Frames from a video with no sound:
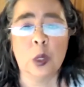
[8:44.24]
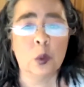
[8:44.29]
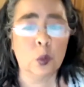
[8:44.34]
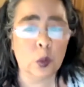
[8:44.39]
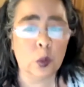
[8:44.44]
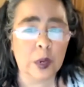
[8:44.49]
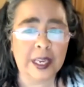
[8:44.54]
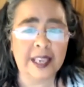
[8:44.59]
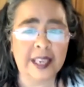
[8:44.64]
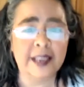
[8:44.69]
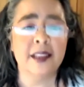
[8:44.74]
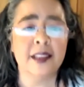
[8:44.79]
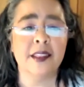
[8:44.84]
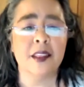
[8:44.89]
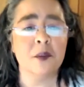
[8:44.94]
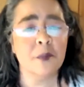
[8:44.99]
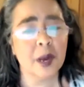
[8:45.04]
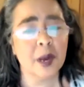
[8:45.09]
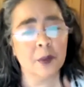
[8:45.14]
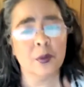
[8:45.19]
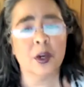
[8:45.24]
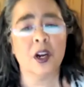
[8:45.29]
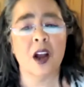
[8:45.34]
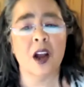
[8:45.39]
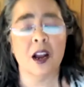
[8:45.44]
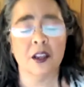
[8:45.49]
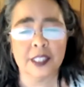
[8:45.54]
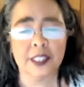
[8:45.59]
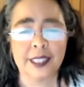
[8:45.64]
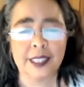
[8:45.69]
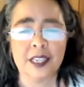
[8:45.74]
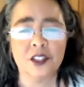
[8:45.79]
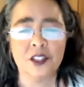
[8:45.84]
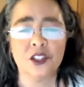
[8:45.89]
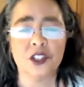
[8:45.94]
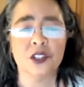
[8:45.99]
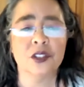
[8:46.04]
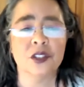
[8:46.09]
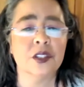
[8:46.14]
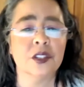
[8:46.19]
We, the member
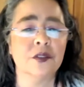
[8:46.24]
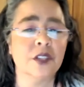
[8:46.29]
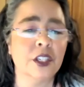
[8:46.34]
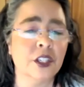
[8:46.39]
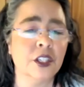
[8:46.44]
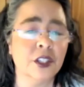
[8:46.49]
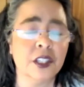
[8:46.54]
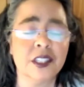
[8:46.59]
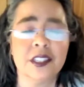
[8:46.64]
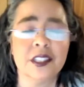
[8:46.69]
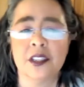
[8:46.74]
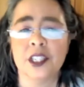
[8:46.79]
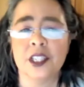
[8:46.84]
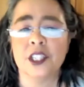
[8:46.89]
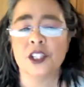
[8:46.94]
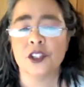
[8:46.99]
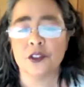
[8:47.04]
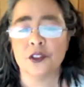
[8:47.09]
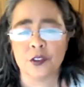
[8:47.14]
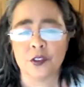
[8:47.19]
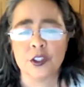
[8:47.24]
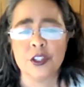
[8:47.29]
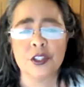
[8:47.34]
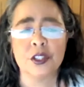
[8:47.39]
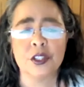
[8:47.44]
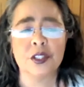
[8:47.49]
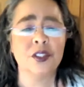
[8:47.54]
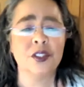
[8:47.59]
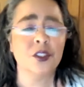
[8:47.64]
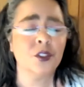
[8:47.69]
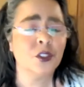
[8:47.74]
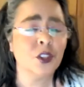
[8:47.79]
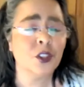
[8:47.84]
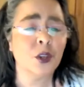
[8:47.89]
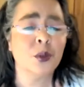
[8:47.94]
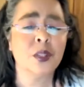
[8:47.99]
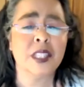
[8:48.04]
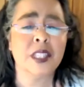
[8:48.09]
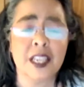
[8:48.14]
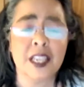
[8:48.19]
congregations of the Unitarian Universalist
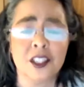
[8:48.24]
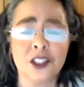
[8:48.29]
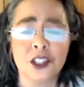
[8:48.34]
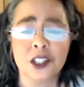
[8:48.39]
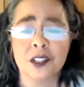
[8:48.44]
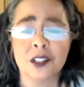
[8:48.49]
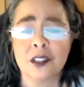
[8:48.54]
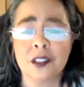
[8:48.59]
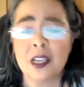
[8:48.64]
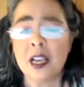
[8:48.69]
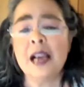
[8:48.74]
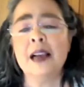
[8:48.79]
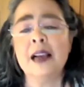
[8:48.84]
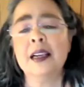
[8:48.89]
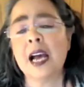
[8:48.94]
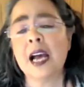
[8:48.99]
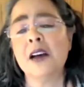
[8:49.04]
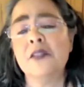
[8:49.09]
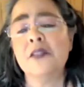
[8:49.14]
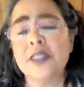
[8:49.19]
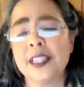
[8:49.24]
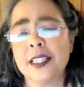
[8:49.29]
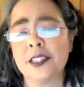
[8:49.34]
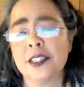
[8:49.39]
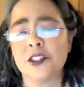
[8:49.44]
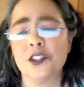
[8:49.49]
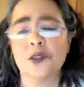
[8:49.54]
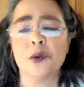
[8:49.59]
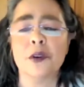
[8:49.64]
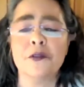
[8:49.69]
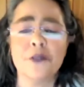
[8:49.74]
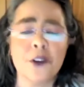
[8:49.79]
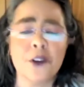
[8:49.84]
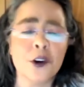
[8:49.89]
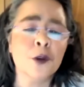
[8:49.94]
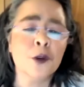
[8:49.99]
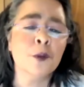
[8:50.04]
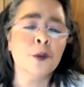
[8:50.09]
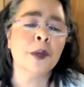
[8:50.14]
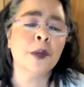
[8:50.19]
Association, covenant to
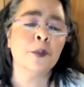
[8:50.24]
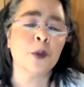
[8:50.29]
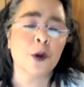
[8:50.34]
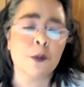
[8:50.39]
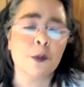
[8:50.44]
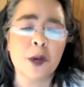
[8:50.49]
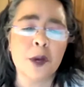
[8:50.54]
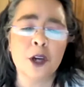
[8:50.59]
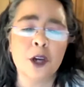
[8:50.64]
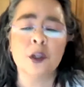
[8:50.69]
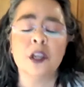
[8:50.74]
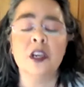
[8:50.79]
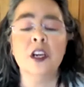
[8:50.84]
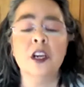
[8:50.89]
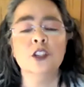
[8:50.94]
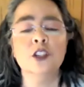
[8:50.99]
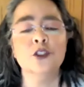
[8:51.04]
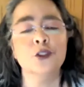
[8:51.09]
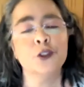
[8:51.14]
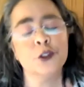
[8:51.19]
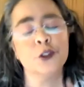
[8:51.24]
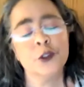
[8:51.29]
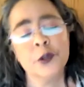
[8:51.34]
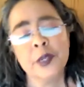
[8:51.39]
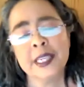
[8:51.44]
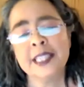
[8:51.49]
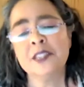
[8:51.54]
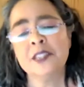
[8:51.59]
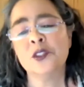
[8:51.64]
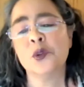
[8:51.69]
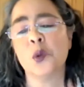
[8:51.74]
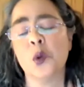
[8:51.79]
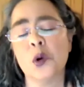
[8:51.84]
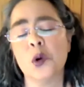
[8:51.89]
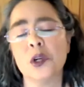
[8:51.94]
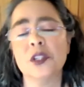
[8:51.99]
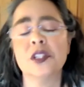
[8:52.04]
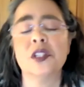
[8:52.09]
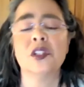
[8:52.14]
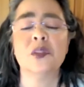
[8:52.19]
affirm and promote journeying
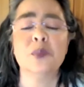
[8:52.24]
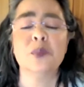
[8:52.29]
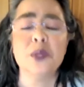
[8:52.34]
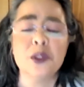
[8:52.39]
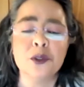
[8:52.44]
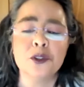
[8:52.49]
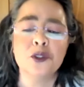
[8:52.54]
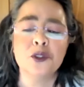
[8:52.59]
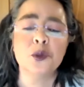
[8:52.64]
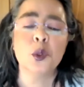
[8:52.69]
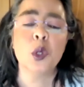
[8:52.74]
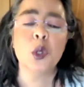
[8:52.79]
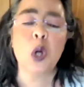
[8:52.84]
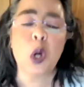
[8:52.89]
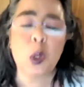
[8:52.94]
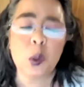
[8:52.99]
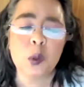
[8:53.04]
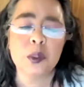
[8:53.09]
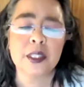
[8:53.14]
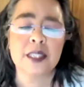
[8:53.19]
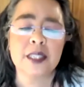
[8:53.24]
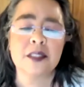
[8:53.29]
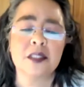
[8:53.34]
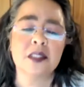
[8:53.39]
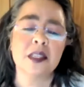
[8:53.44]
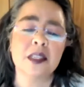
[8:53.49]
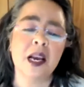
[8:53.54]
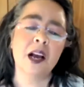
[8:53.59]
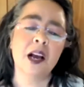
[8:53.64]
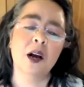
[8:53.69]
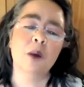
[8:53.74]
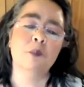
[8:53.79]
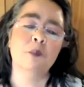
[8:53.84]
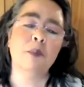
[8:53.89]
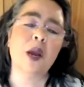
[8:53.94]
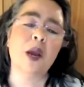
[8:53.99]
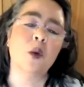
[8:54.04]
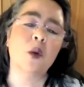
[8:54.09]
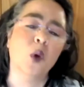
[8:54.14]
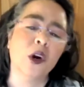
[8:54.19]
towards spiritual wholeness
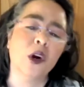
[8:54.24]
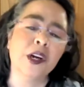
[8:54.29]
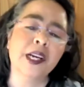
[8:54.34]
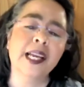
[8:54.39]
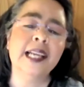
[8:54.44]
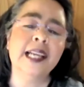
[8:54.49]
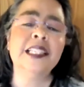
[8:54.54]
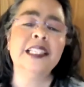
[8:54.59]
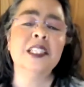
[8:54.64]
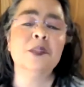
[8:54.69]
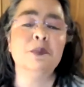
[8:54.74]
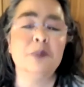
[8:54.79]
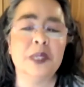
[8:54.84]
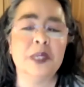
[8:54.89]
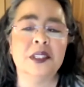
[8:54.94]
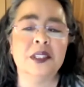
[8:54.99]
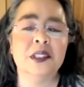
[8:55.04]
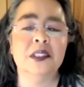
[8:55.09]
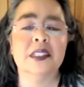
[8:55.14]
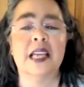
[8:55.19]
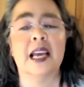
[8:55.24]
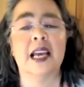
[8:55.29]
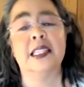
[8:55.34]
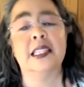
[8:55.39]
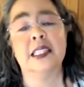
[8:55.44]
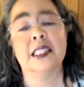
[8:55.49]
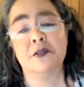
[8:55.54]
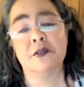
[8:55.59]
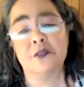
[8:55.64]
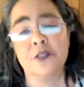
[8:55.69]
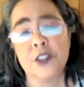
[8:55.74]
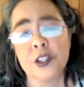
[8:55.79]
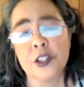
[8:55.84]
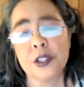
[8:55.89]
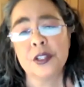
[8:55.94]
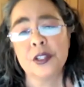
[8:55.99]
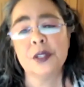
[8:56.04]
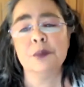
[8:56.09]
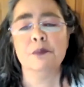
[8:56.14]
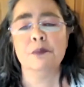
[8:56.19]
by working to build a
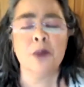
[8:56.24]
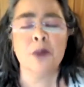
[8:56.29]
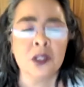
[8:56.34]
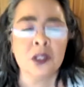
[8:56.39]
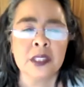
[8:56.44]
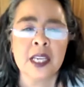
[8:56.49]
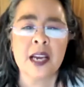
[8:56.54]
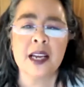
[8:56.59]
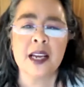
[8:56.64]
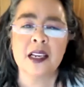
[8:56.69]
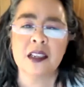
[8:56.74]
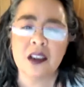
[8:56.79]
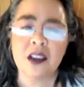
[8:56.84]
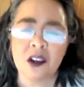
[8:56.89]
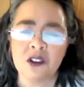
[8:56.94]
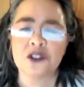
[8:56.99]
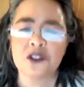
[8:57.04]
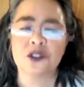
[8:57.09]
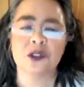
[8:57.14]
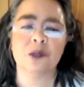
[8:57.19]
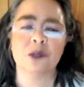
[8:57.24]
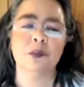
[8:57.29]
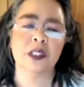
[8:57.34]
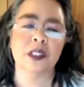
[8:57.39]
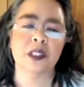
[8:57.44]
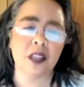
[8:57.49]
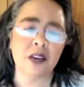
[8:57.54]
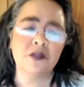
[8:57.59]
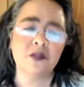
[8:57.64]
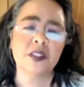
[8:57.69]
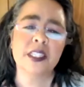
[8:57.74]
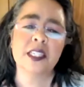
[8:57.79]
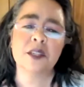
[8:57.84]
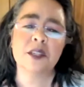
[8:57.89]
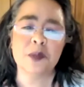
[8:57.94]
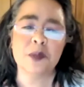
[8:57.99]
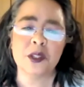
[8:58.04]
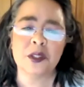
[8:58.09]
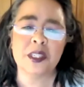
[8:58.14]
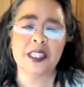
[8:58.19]
diverse, multicultural, beloved
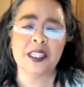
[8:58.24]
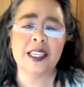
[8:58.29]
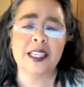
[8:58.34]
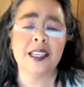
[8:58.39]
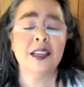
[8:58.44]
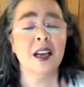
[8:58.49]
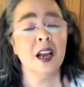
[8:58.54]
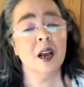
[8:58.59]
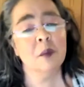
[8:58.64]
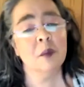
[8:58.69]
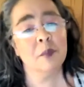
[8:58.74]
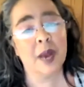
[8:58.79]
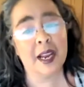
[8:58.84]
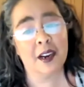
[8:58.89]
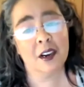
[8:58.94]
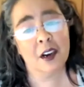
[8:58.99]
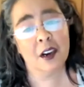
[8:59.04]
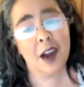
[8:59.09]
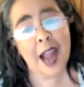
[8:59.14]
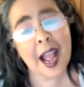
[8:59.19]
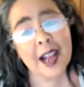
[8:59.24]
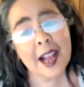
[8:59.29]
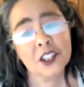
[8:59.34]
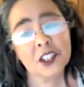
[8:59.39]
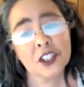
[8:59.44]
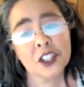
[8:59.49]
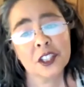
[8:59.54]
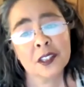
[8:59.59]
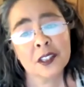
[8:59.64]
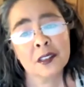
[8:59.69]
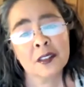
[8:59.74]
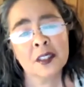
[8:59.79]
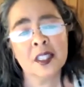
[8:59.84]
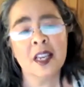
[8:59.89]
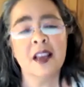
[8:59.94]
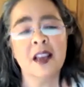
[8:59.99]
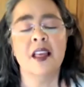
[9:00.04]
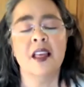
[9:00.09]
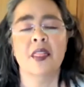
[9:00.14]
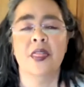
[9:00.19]
community by our actions
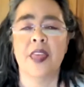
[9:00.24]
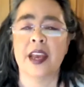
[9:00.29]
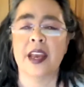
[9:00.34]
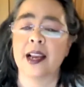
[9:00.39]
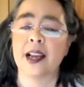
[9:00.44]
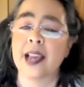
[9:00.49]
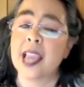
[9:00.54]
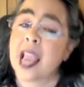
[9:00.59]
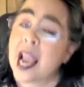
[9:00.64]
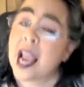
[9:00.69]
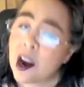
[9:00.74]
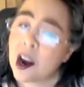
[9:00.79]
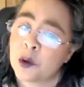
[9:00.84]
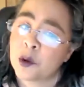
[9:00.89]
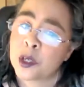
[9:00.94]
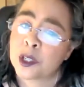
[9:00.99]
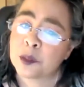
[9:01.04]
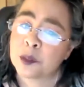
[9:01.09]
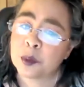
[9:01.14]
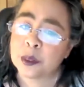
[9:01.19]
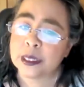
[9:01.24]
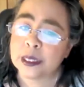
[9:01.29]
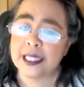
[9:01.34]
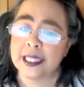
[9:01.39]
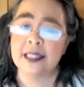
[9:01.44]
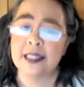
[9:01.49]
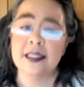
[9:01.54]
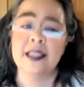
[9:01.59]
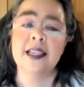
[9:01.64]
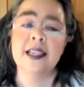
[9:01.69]
that accountably